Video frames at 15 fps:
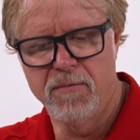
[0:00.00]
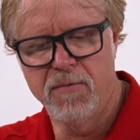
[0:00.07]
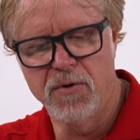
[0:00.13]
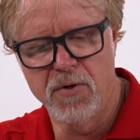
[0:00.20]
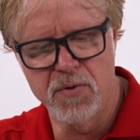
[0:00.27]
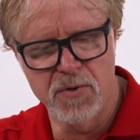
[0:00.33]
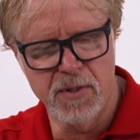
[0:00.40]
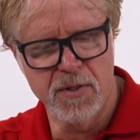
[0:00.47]

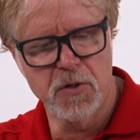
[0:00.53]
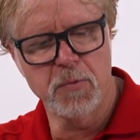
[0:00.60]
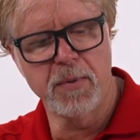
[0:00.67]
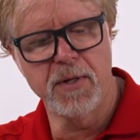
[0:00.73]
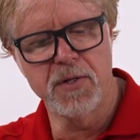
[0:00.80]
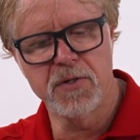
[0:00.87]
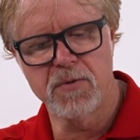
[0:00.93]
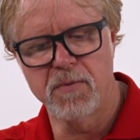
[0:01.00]
using this
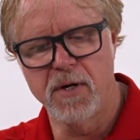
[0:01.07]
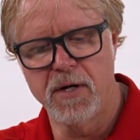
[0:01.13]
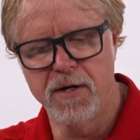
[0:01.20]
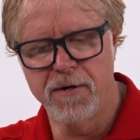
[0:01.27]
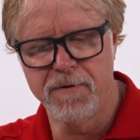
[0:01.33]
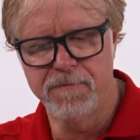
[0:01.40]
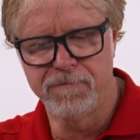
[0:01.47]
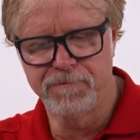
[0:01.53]
piece right
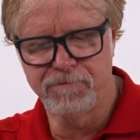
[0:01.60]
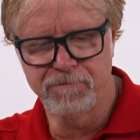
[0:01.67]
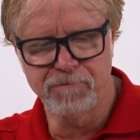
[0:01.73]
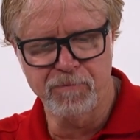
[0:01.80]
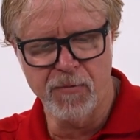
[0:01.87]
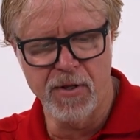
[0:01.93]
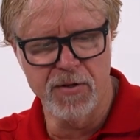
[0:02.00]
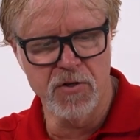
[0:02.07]
here.
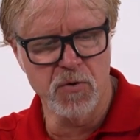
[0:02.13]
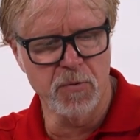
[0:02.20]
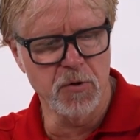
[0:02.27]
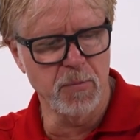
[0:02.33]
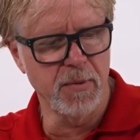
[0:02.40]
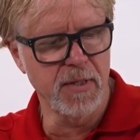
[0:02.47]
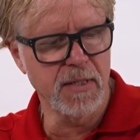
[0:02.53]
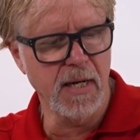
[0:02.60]
This one's
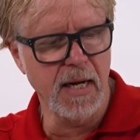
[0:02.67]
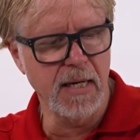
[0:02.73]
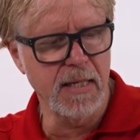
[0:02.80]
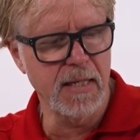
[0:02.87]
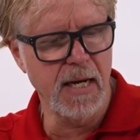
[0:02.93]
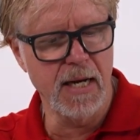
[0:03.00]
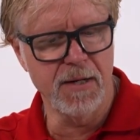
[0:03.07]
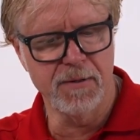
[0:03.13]
been tightened
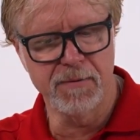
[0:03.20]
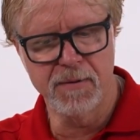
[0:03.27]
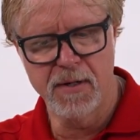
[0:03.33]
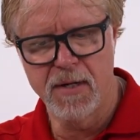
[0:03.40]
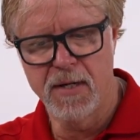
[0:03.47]
down.